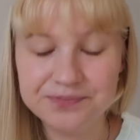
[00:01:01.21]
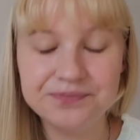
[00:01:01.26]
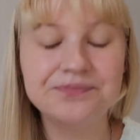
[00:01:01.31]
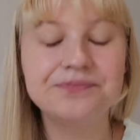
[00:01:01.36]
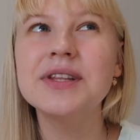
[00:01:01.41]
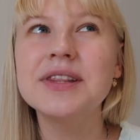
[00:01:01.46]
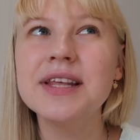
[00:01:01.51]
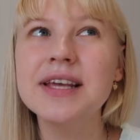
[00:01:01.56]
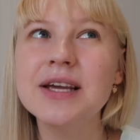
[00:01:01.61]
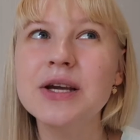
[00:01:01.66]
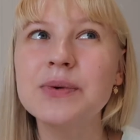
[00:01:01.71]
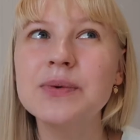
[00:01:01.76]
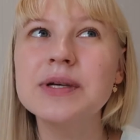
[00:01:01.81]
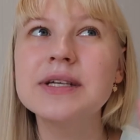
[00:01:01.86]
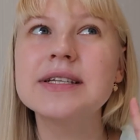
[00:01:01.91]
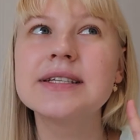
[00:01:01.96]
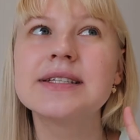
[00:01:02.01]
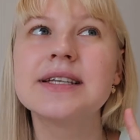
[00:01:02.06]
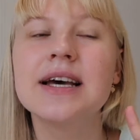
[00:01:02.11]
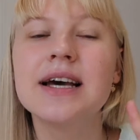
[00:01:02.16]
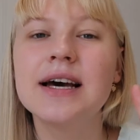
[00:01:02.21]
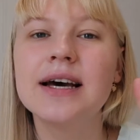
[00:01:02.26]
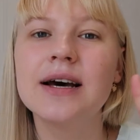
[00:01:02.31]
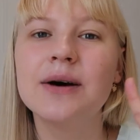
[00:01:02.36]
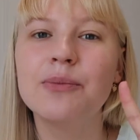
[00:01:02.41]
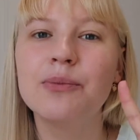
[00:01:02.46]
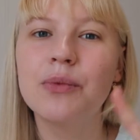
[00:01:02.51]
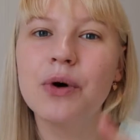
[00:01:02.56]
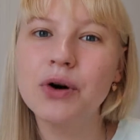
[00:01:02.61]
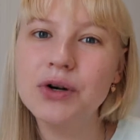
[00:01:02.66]
The thing with
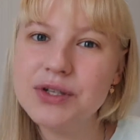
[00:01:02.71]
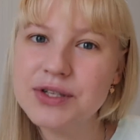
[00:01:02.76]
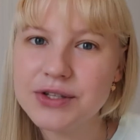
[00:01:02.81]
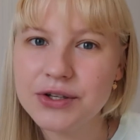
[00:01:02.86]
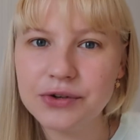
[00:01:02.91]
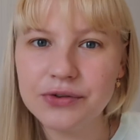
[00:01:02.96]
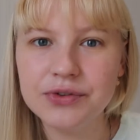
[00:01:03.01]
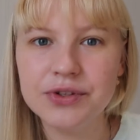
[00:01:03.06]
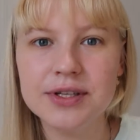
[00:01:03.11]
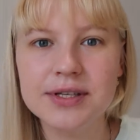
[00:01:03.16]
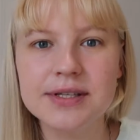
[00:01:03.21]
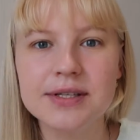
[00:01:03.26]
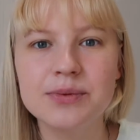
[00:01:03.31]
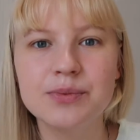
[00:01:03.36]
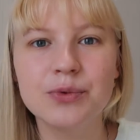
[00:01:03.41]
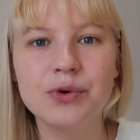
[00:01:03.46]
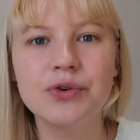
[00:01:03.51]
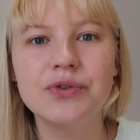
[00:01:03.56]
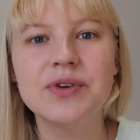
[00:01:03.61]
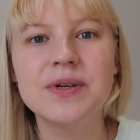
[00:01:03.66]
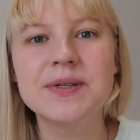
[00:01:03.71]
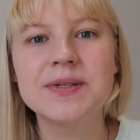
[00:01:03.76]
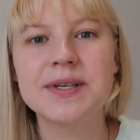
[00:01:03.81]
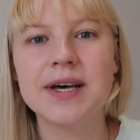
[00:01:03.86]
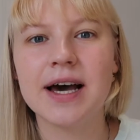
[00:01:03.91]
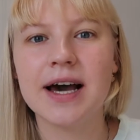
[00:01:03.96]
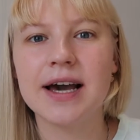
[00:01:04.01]
most of these movies,